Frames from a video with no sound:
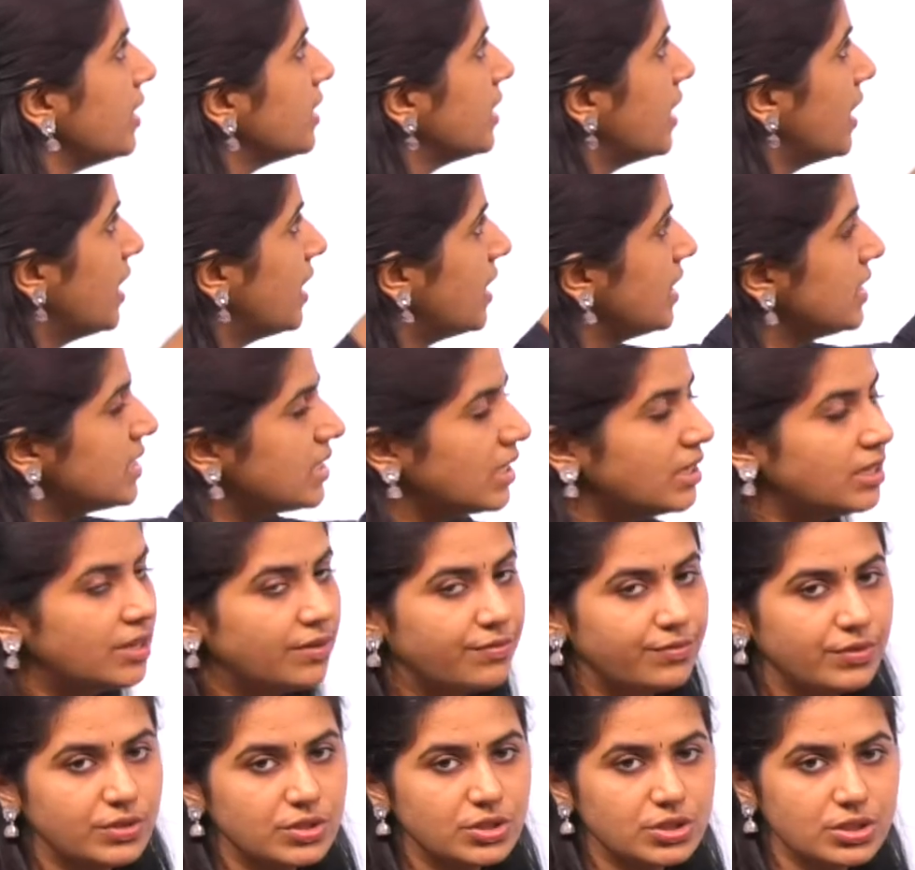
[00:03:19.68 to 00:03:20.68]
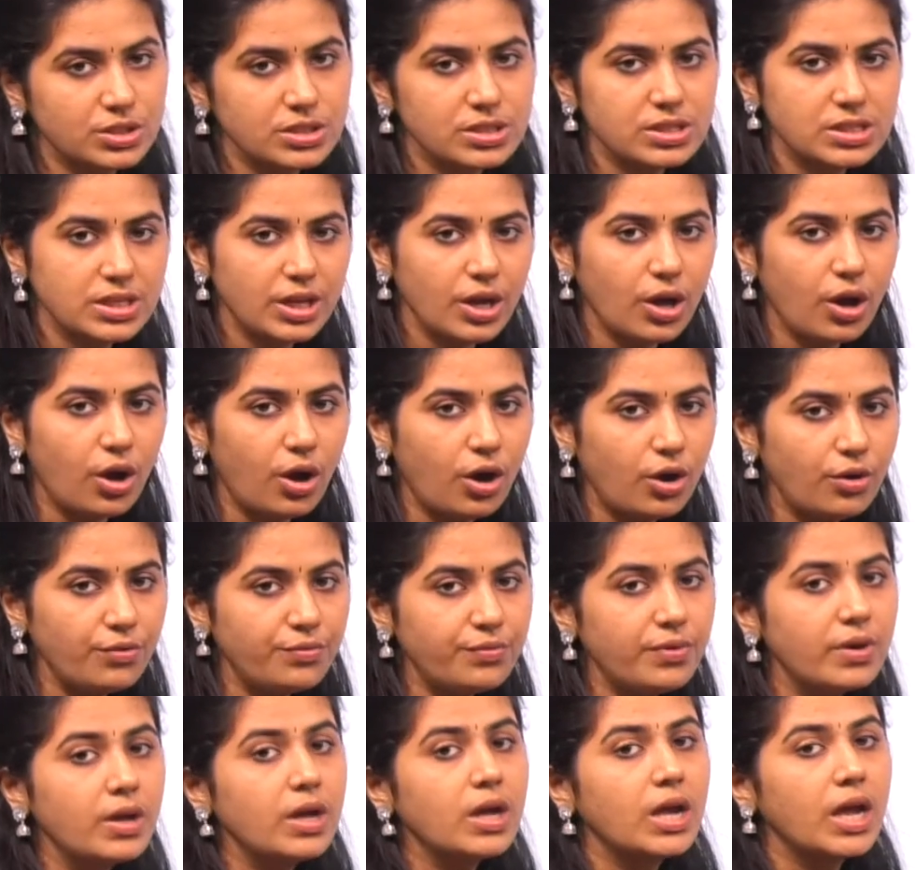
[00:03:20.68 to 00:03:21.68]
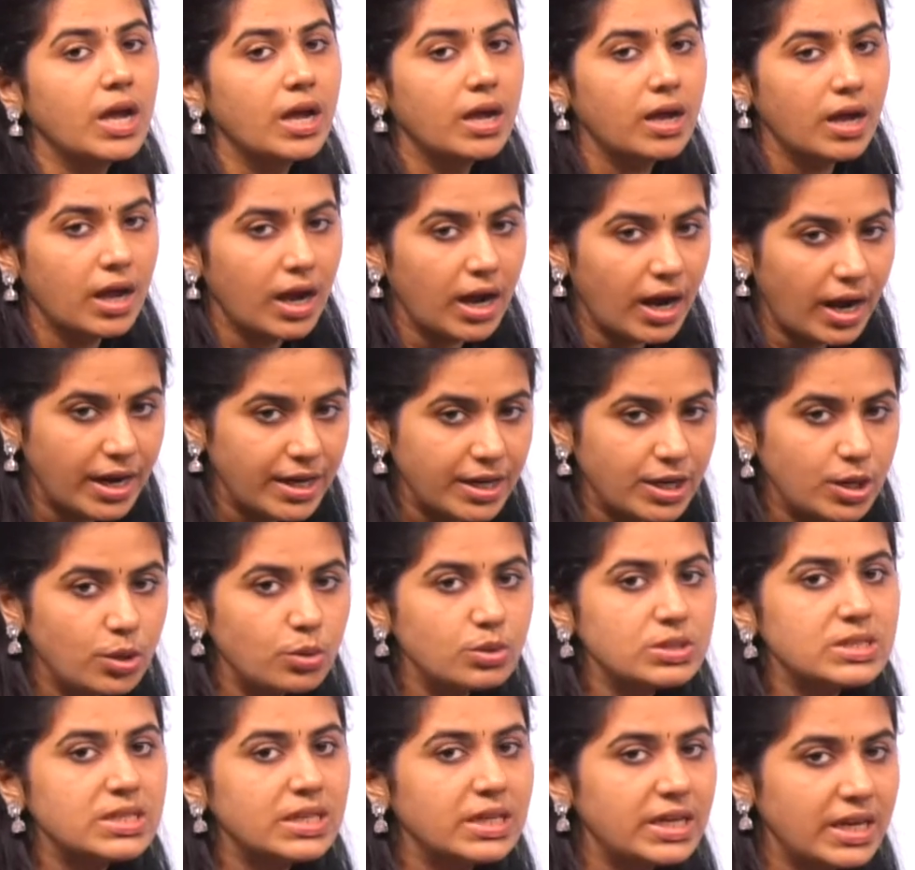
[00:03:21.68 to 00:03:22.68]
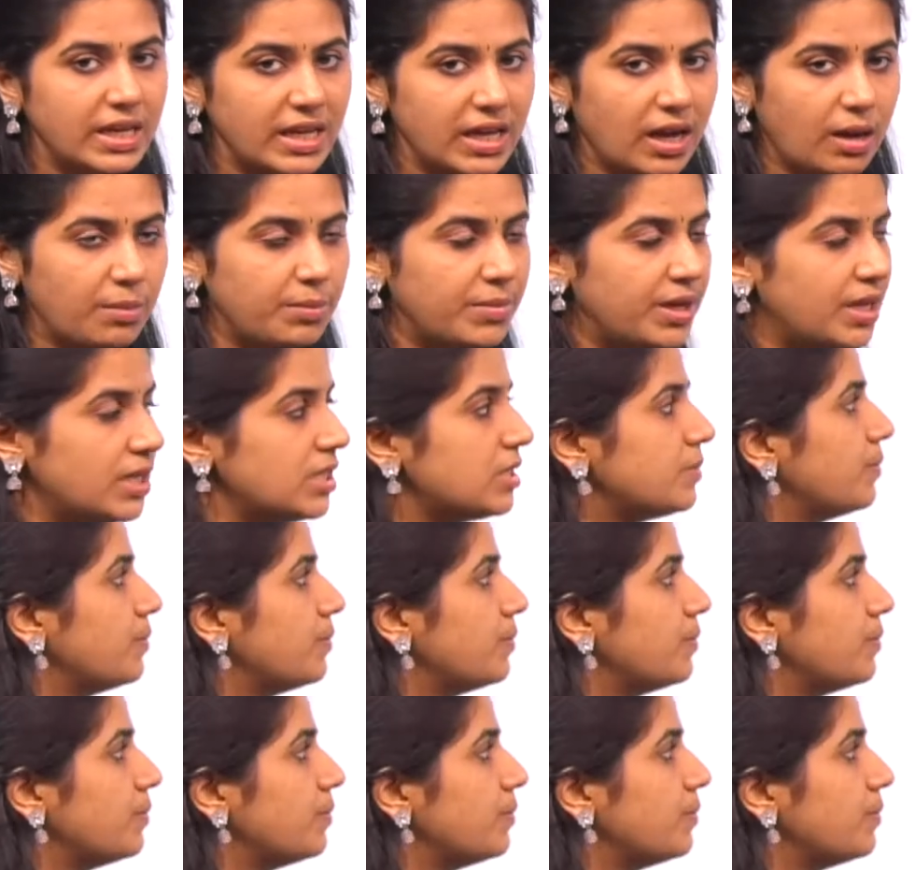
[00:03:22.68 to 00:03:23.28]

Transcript: there is a deficiency of adenosine deaminase?